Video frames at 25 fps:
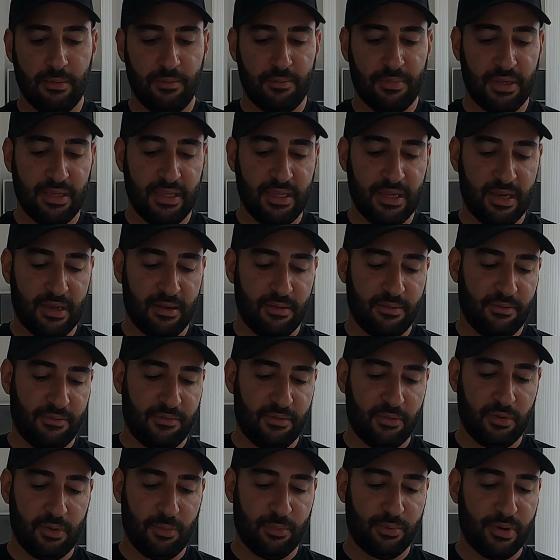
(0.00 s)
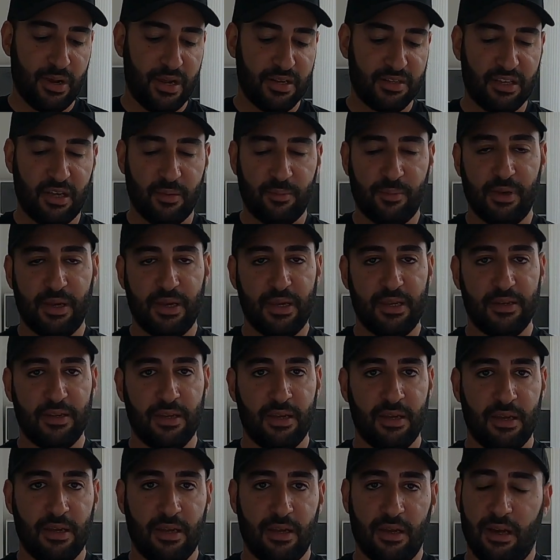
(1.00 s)
But yeah, for the price I
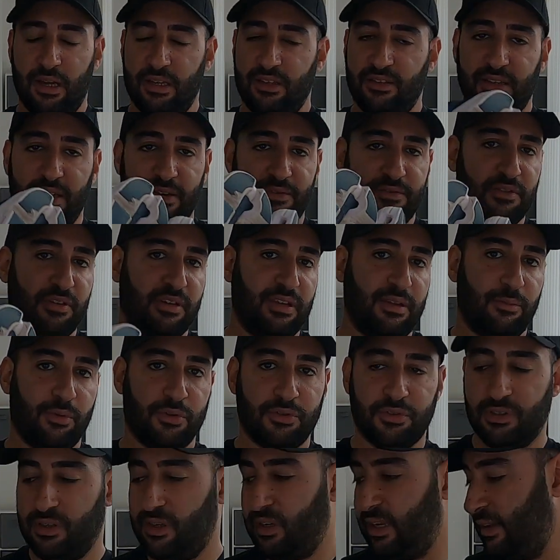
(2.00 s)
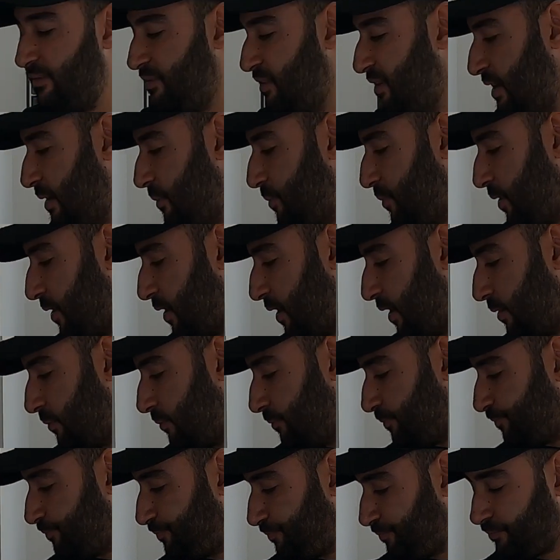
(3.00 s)
paid, I definitely wasn't leaving them behind.